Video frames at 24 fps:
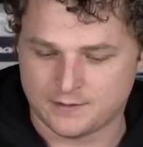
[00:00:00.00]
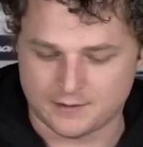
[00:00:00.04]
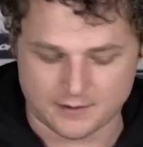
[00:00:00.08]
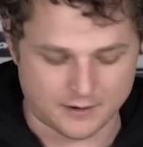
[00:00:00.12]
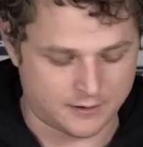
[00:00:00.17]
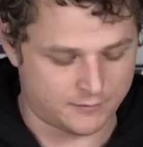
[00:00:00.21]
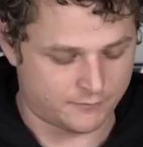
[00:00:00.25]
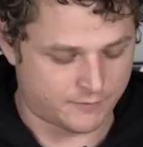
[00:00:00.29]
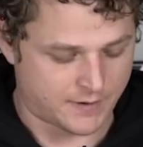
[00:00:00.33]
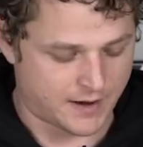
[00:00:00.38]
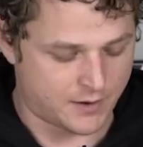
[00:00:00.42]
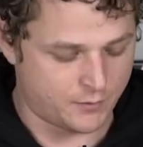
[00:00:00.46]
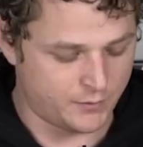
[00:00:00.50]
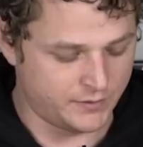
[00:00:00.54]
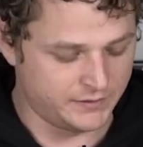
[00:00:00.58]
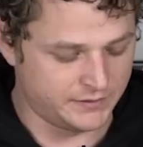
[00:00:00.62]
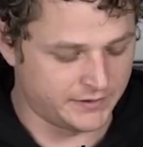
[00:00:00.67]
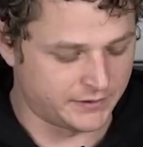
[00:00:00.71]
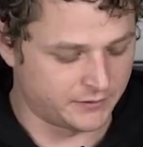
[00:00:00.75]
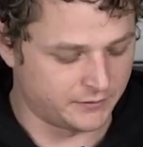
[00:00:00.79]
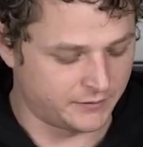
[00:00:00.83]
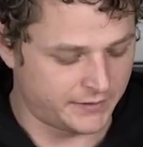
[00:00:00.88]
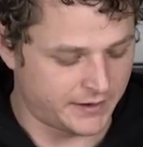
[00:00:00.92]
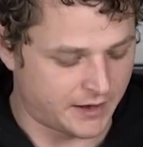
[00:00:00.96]
All right, we
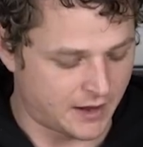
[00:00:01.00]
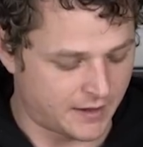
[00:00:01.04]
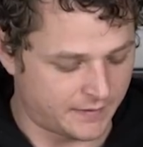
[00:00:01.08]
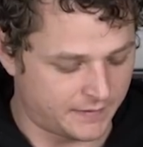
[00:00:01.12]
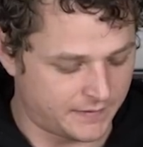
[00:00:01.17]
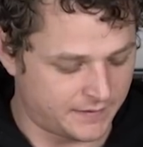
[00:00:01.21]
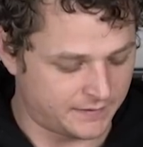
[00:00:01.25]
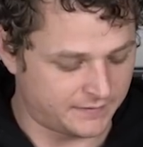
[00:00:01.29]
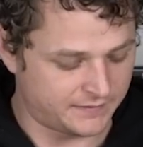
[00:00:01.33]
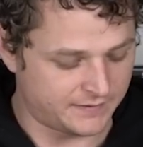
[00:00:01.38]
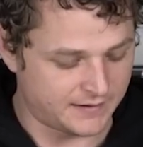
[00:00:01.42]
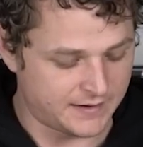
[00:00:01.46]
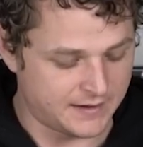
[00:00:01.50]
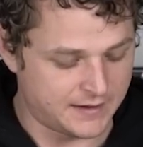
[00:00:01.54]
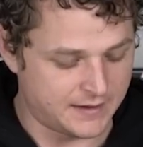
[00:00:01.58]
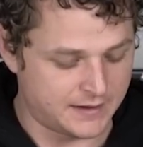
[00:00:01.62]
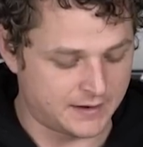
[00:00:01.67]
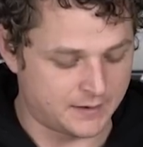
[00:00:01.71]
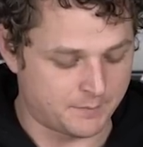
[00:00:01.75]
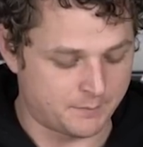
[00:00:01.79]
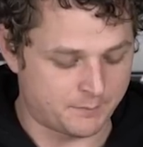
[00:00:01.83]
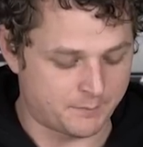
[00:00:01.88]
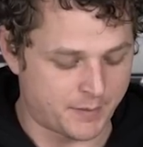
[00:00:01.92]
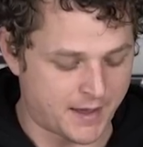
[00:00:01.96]
literally got this
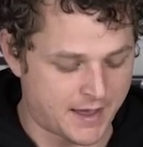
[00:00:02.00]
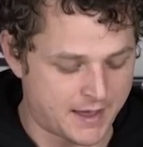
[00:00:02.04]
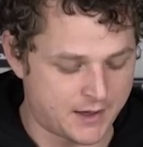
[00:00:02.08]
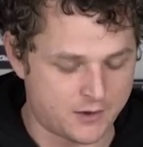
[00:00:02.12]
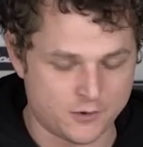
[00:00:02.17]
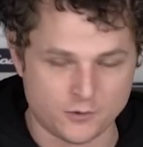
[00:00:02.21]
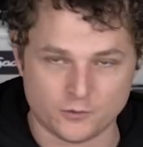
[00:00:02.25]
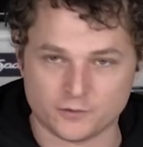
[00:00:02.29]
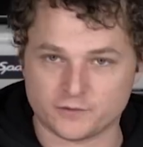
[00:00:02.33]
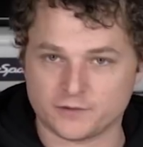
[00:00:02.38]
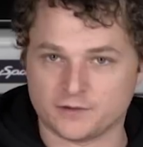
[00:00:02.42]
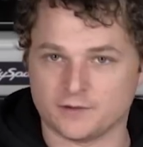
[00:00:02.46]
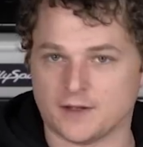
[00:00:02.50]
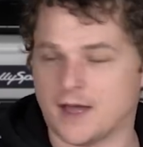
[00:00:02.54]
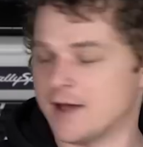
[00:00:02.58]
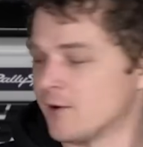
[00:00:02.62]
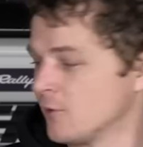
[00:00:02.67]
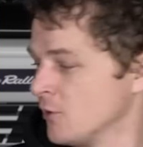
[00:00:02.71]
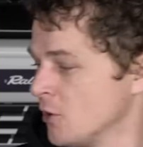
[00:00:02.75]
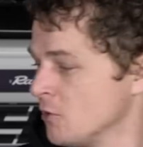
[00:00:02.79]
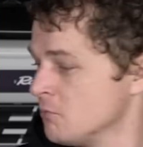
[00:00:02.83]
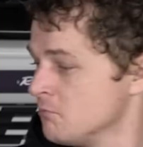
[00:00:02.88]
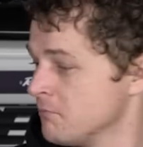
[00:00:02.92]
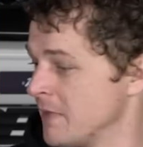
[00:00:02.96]
in about, I
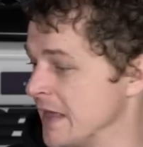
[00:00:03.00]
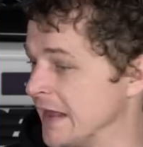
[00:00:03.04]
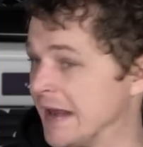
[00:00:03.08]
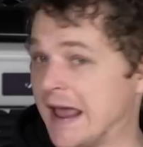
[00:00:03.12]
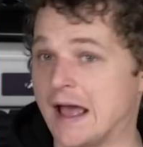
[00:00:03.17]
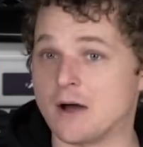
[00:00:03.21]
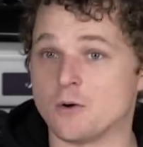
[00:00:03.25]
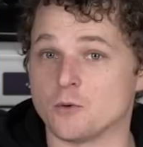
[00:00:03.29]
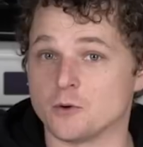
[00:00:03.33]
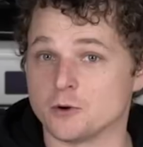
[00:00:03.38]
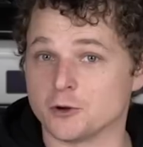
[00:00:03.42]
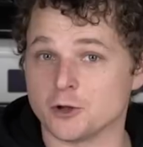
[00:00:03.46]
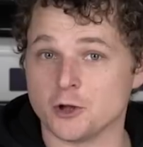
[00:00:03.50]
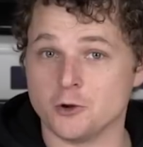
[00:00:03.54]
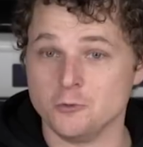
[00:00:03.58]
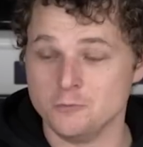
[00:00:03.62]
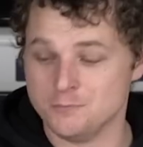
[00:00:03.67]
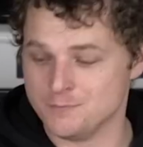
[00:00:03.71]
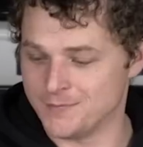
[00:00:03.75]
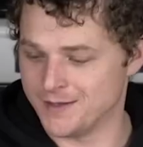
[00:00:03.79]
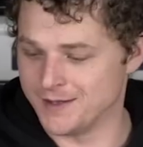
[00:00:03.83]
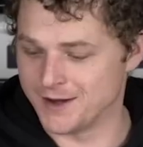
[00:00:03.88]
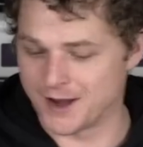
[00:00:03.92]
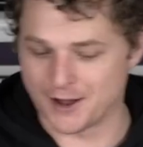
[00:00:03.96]
don't know, an hour ago,
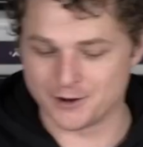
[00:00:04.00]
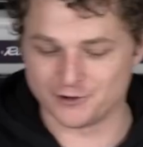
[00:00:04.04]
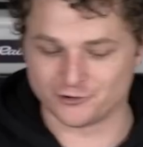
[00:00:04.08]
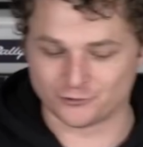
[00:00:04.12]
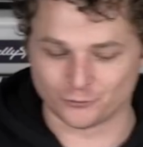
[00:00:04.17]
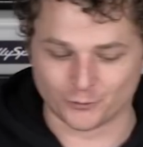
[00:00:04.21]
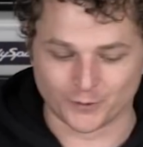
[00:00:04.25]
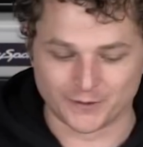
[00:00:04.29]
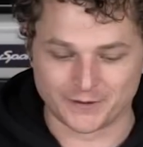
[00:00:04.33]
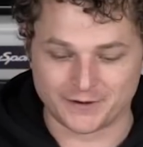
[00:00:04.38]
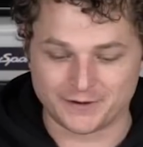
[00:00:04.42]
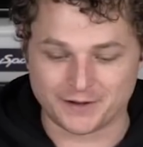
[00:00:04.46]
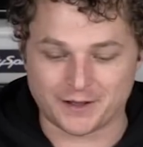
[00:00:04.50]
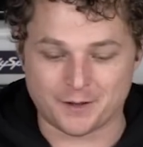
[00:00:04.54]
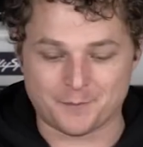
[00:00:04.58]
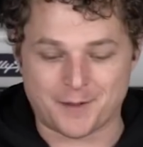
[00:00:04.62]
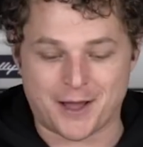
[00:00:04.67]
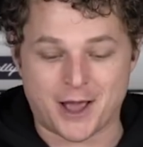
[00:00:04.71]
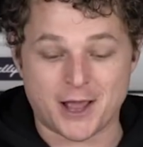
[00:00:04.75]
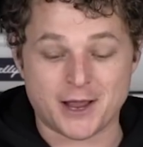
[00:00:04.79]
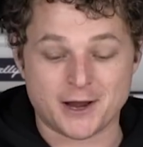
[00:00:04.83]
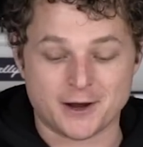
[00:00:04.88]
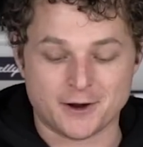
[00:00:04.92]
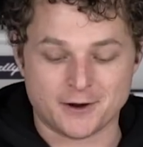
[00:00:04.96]
and I just wanted to come
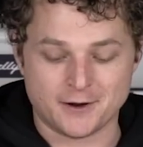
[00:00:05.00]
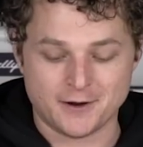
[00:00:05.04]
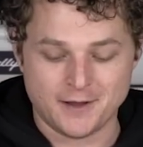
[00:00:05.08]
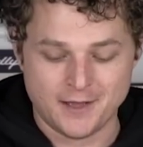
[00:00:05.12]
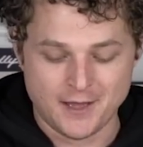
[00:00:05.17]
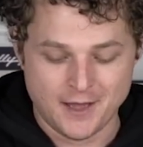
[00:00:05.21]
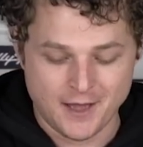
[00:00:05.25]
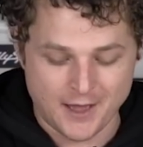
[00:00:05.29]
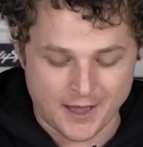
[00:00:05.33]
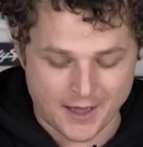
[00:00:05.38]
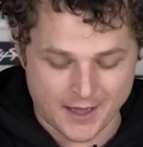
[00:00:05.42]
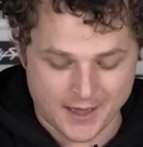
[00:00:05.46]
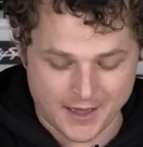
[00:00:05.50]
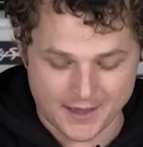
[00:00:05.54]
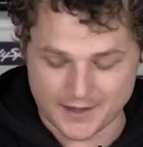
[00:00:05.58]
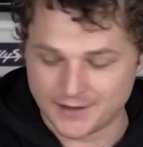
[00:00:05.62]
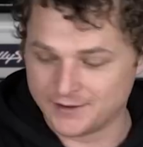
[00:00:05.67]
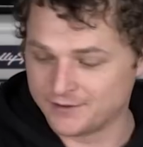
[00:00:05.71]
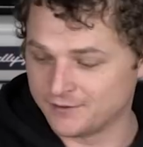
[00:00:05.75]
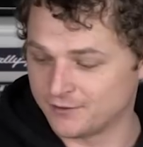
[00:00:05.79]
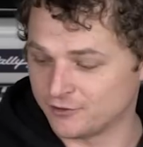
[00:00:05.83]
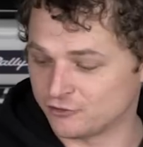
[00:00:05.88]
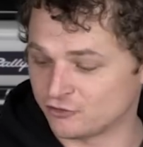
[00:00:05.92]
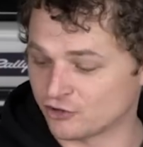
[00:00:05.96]
out here
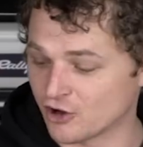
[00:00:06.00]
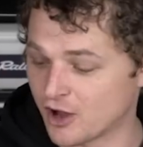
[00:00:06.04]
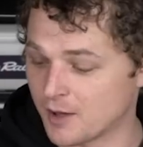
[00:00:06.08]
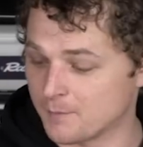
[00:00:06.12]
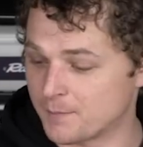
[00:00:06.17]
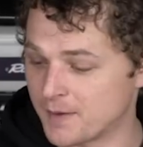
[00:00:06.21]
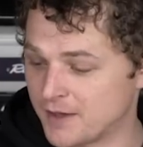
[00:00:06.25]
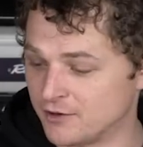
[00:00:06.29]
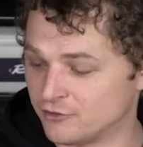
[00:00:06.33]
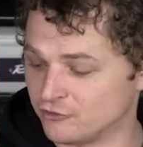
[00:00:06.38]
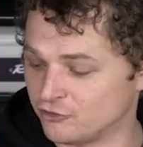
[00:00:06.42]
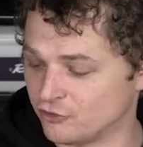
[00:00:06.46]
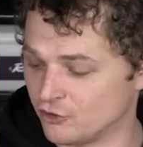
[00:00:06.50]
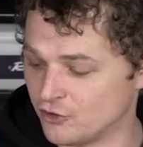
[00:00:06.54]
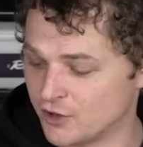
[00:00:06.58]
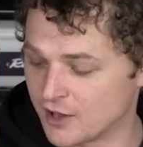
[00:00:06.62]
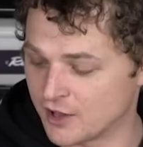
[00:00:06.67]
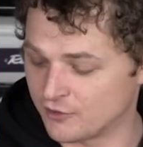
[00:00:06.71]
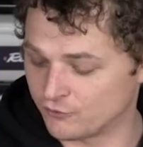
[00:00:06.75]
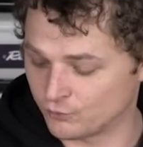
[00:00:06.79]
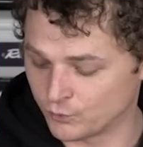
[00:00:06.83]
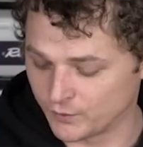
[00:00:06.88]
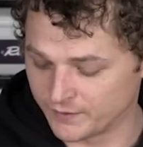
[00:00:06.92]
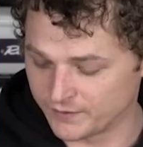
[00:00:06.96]
into the shop and show you
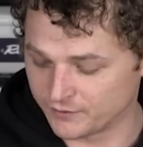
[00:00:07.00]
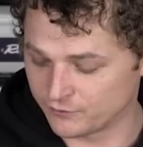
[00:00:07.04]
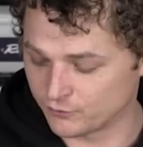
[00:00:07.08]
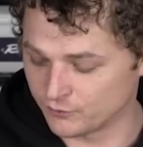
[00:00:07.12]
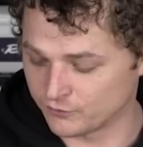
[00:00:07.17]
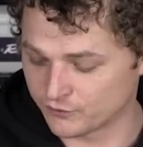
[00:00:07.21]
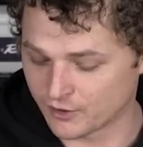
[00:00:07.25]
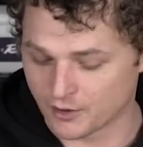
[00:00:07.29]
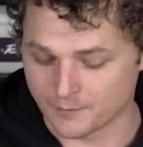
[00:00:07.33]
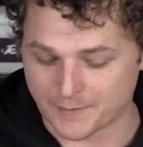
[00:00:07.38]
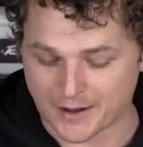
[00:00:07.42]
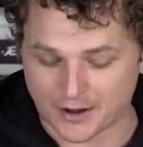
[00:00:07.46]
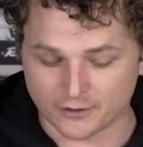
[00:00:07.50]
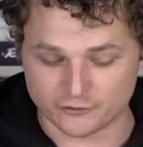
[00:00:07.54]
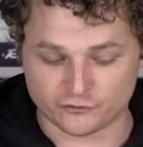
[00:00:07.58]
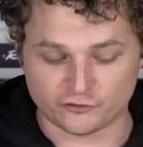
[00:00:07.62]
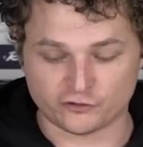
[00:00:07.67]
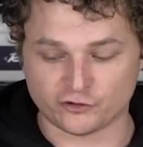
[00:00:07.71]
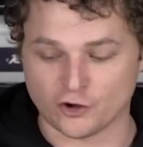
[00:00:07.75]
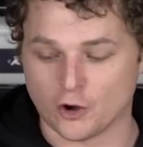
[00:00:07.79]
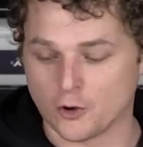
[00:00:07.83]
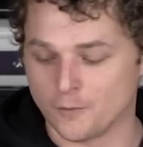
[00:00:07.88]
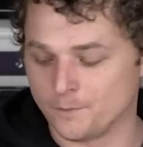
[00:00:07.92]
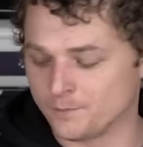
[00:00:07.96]
guys what this was all about.
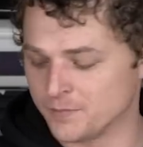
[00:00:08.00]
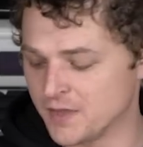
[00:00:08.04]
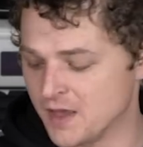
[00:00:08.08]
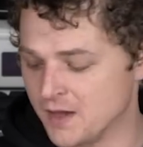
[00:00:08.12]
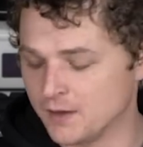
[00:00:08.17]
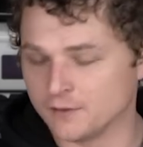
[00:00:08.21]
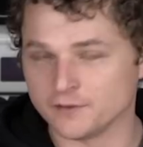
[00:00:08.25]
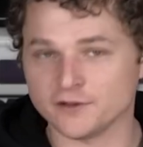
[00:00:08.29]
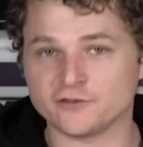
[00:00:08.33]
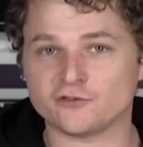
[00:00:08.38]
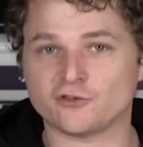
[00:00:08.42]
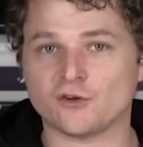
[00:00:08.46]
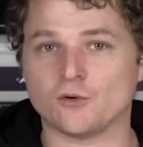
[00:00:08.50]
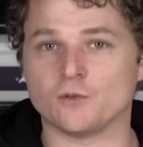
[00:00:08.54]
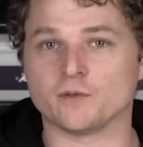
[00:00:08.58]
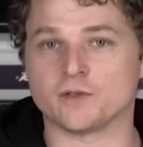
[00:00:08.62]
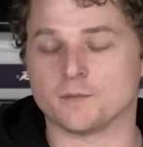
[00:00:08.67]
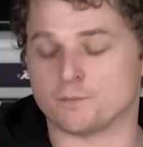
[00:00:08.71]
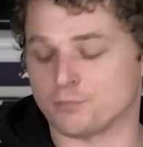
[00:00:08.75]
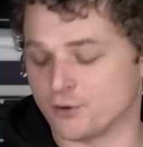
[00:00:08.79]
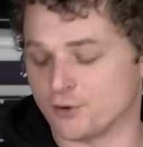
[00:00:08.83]
So, let's start with the